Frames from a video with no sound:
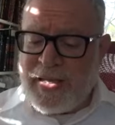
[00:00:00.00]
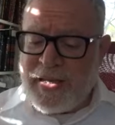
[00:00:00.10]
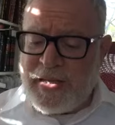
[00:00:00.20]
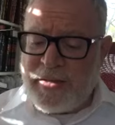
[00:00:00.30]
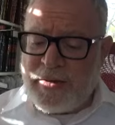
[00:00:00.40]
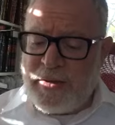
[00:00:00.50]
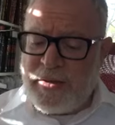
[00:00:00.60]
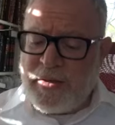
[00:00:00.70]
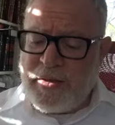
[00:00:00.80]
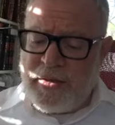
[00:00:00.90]
And
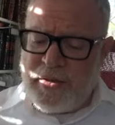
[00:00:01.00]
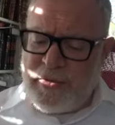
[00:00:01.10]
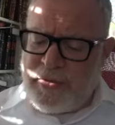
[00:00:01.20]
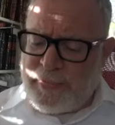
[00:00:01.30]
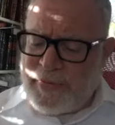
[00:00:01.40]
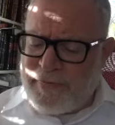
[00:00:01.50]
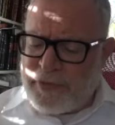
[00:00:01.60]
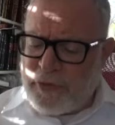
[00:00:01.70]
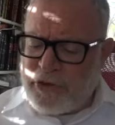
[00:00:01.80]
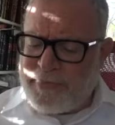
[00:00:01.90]
the
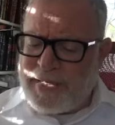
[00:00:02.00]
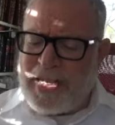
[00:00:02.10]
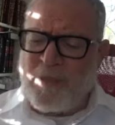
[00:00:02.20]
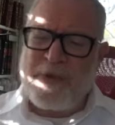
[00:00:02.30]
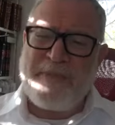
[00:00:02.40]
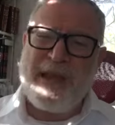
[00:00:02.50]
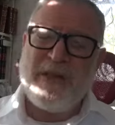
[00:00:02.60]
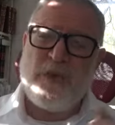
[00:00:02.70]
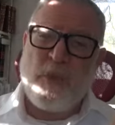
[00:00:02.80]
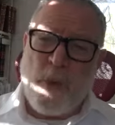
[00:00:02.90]
Prophet talks about how we
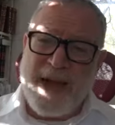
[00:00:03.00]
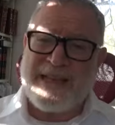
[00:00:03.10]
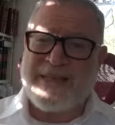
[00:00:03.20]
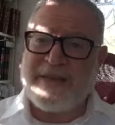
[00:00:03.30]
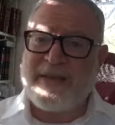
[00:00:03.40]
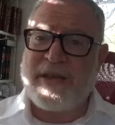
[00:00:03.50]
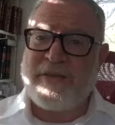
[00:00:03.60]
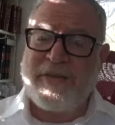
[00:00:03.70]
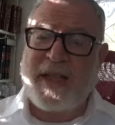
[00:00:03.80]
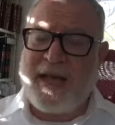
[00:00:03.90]
paid twice,
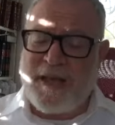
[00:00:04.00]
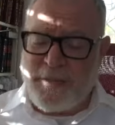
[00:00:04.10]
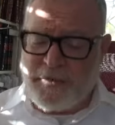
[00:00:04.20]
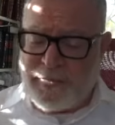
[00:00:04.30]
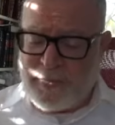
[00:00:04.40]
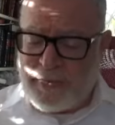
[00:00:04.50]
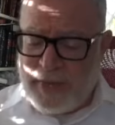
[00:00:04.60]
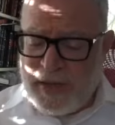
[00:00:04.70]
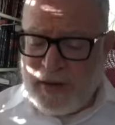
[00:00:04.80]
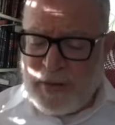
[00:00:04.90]
kiflayim,
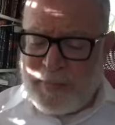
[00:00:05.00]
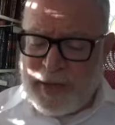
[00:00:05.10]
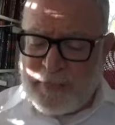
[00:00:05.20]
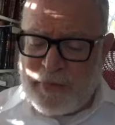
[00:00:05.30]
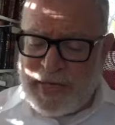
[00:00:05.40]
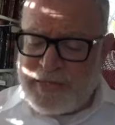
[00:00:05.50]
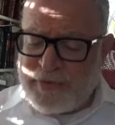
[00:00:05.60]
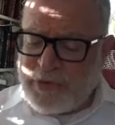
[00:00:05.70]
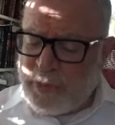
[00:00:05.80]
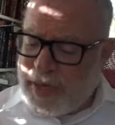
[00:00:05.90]
we paid a price
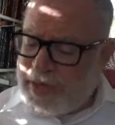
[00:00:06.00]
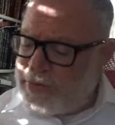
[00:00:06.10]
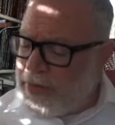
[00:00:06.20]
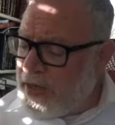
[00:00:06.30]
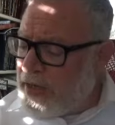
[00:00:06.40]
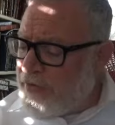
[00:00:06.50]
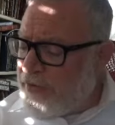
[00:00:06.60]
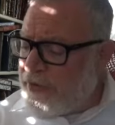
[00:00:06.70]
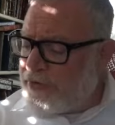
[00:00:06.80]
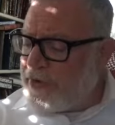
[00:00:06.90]
of twice
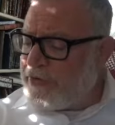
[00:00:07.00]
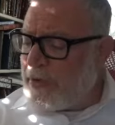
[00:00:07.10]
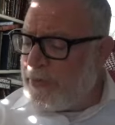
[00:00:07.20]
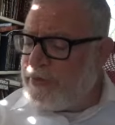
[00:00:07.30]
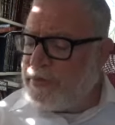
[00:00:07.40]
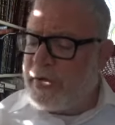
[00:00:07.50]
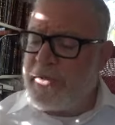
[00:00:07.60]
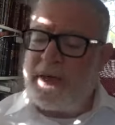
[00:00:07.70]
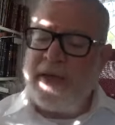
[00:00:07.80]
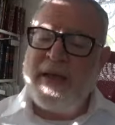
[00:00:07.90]
for the sins that we've
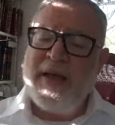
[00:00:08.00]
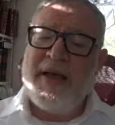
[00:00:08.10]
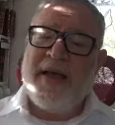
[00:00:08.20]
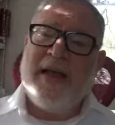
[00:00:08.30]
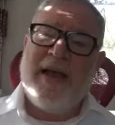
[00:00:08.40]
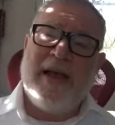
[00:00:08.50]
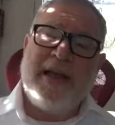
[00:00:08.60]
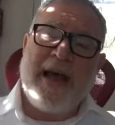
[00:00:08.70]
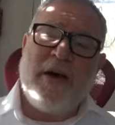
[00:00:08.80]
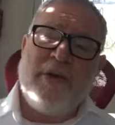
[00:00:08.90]
done.
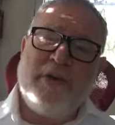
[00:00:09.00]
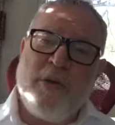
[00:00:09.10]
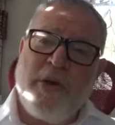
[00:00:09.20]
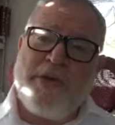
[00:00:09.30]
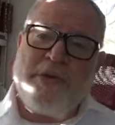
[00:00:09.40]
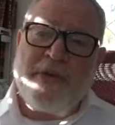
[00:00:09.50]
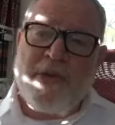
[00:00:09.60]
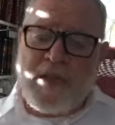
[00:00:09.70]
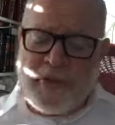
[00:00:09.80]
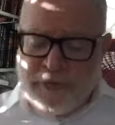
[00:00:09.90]
And now the voices, and
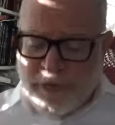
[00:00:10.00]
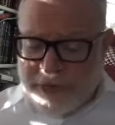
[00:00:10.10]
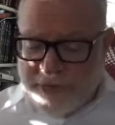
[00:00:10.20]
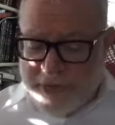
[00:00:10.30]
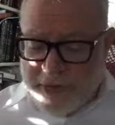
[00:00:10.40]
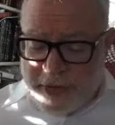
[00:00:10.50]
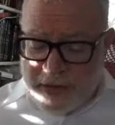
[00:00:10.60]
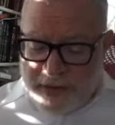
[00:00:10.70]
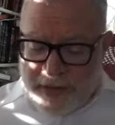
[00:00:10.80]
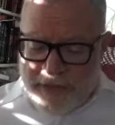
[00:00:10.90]
you hear the voices.
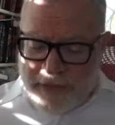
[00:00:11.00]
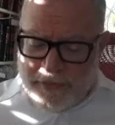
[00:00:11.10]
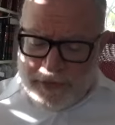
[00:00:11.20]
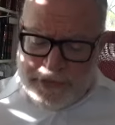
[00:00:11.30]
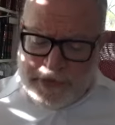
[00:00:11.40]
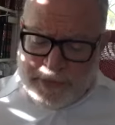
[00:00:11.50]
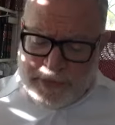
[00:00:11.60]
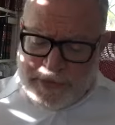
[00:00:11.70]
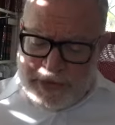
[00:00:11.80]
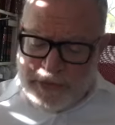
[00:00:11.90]
Verse
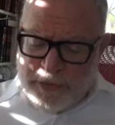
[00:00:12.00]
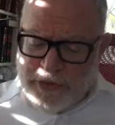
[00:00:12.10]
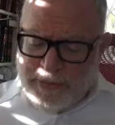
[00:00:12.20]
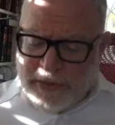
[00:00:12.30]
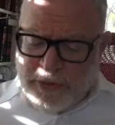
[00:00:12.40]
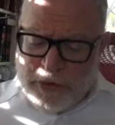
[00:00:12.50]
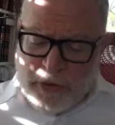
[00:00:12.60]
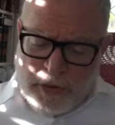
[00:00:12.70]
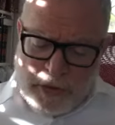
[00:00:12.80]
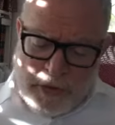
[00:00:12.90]
number 6 talks about
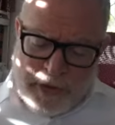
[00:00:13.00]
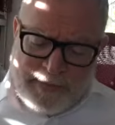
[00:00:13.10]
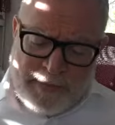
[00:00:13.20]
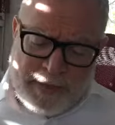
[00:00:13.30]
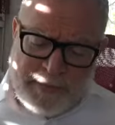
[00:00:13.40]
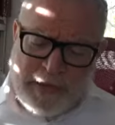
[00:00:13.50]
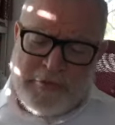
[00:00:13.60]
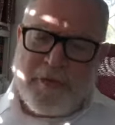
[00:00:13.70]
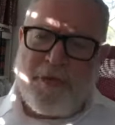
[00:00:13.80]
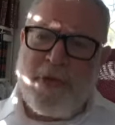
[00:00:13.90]
kol korei b'midbar,
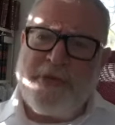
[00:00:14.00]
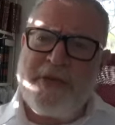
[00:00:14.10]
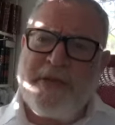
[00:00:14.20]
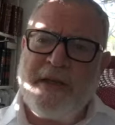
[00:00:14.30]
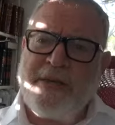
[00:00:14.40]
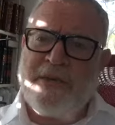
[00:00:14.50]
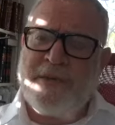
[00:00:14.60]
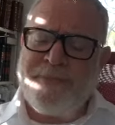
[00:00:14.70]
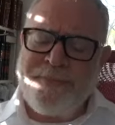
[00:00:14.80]
there's a voice in the desert.